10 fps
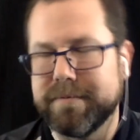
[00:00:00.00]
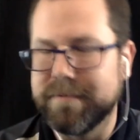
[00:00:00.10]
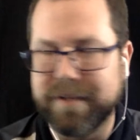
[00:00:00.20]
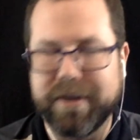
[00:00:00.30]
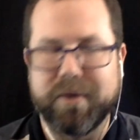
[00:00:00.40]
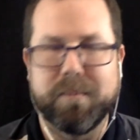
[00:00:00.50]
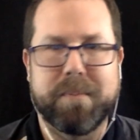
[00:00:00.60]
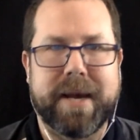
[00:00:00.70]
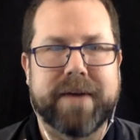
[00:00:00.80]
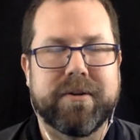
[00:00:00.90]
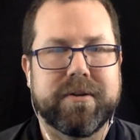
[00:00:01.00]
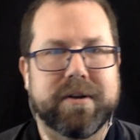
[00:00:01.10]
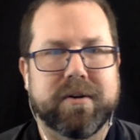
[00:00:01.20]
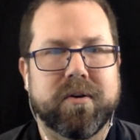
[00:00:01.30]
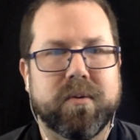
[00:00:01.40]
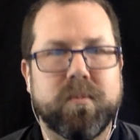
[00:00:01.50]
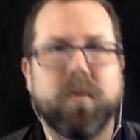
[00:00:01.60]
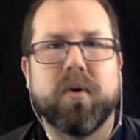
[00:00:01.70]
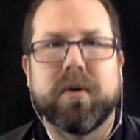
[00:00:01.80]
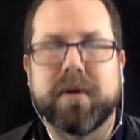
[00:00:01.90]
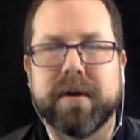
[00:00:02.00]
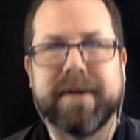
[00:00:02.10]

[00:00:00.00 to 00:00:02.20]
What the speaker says: battle or war,